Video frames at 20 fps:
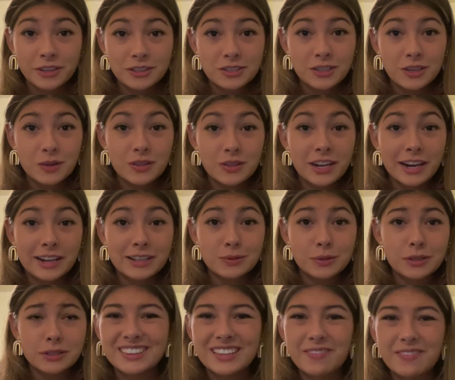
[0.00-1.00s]
see you in the next
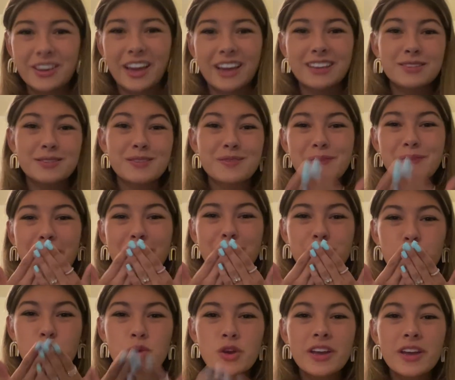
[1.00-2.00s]
one. Love you guys, bye.
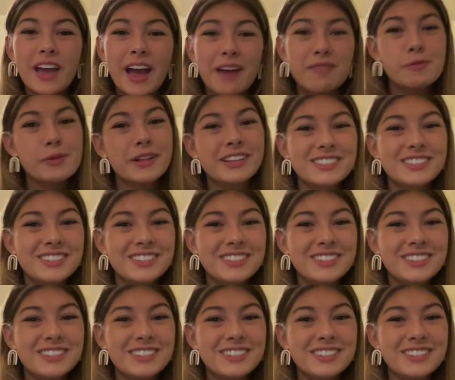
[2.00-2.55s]
Have a blessed